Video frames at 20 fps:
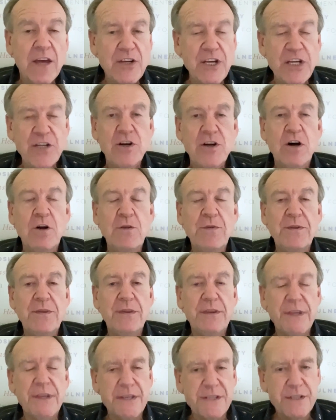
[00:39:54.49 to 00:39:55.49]
she told
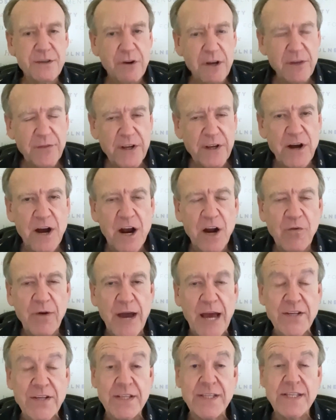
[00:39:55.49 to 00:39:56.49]
the story of the car
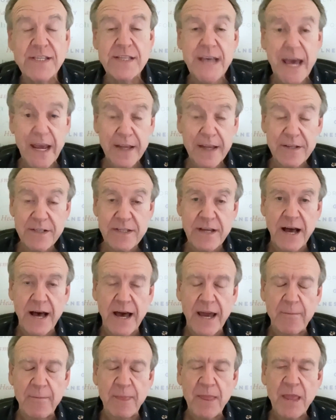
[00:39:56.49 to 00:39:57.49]
crash a second
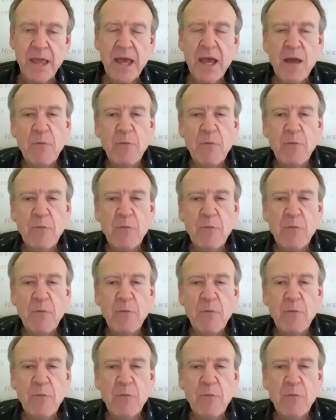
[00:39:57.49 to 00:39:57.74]
time,